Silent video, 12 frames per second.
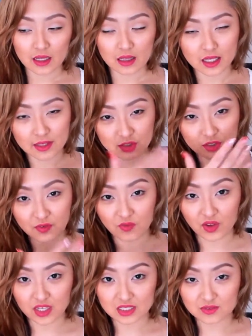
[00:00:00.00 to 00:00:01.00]
leaves your
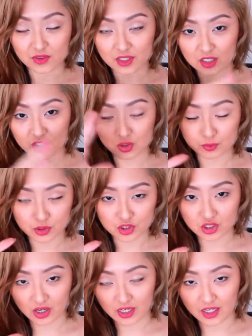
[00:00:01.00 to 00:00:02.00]
face feeling super
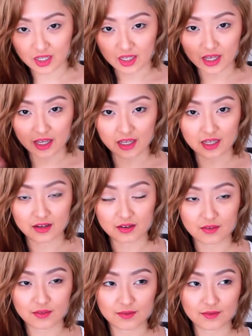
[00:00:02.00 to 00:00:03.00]
shiny
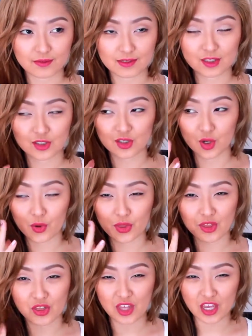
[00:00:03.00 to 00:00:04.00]
and so
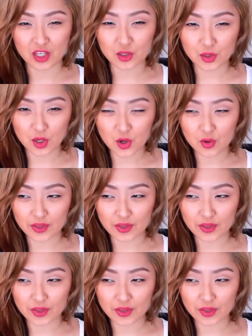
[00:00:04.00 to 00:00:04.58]
thick, you know.